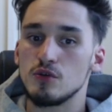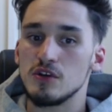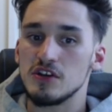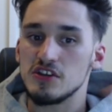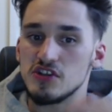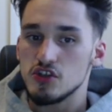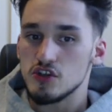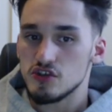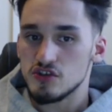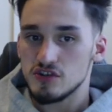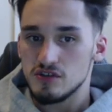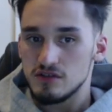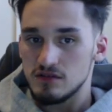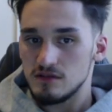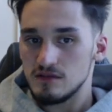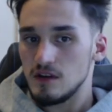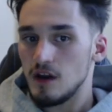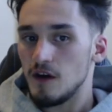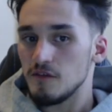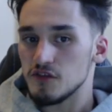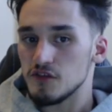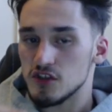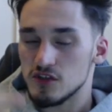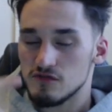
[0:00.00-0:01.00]
It's just,
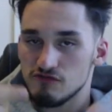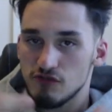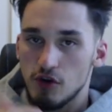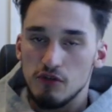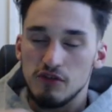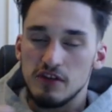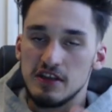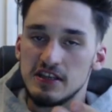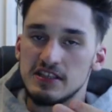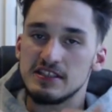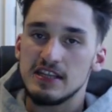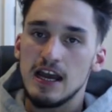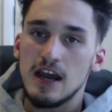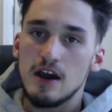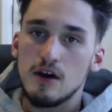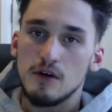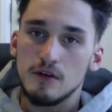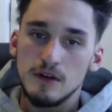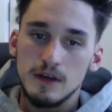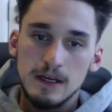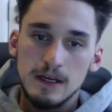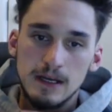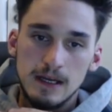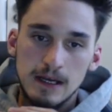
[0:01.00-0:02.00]
I've just wrote these
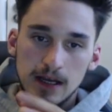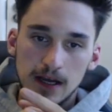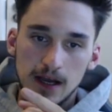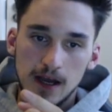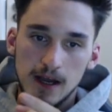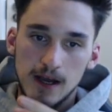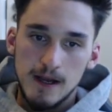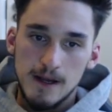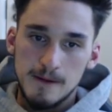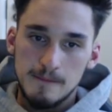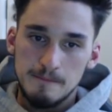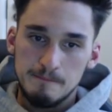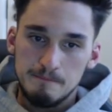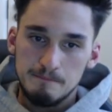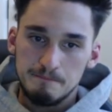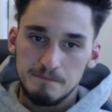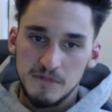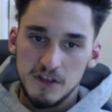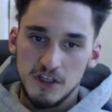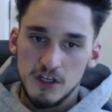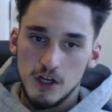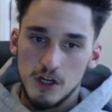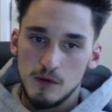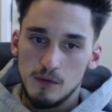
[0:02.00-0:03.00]
down,
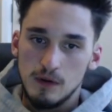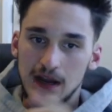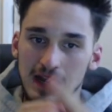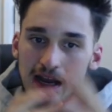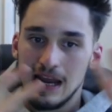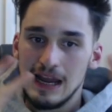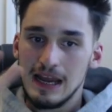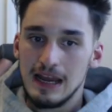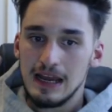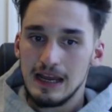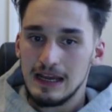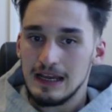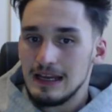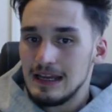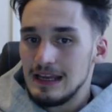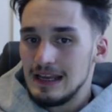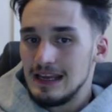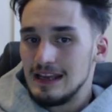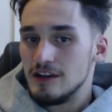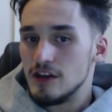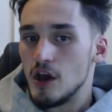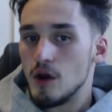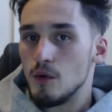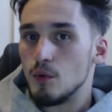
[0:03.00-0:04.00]

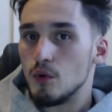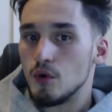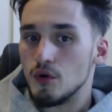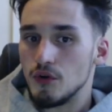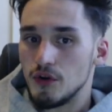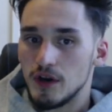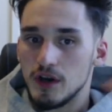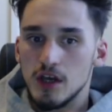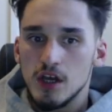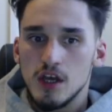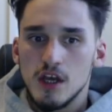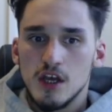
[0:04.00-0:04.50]
in no order.